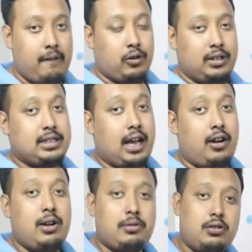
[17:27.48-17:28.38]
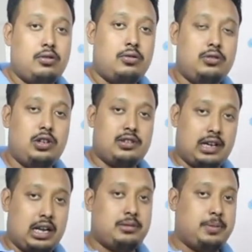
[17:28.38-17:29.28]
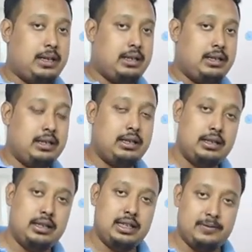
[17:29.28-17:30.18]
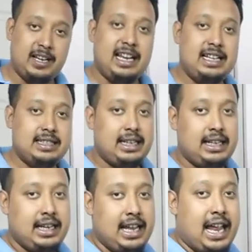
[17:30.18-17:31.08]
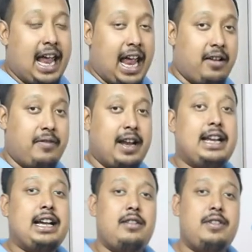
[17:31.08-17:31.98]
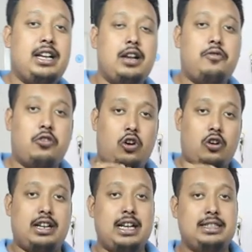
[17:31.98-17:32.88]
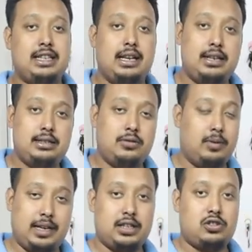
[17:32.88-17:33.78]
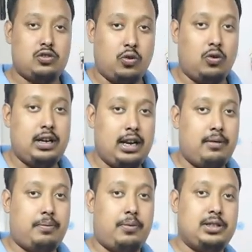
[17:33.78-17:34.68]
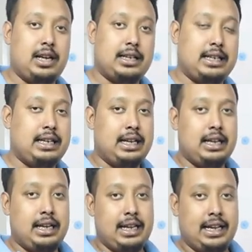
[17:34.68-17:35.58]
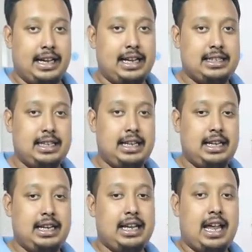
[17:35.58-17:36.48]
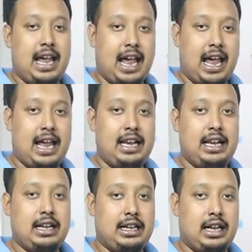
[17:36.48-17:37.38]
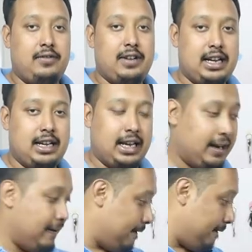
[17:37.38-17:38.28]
is how you have to do your transfer. It's very easy and very convenient for online sellers who can store their project easily and conveniently.